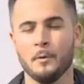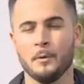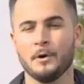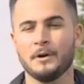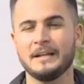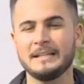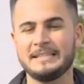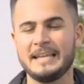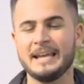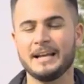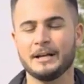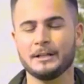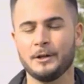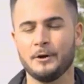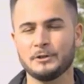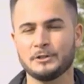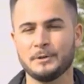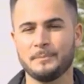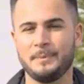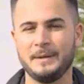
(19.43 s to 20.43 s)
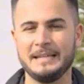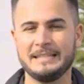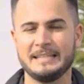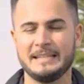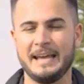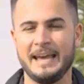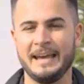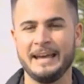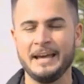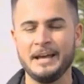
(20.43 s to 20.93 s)
We're gonna take a closer peek
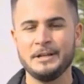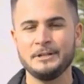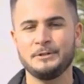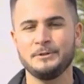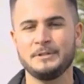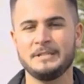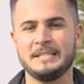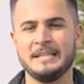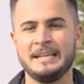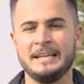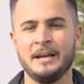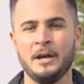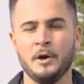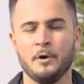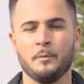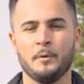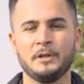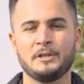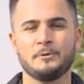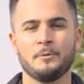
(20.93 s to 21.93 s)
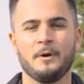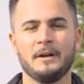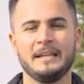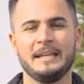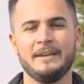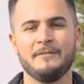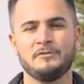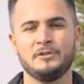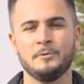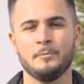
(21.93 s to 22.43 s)
today to see which one
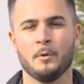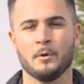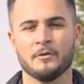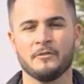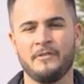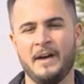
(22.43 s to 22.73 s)
gives you more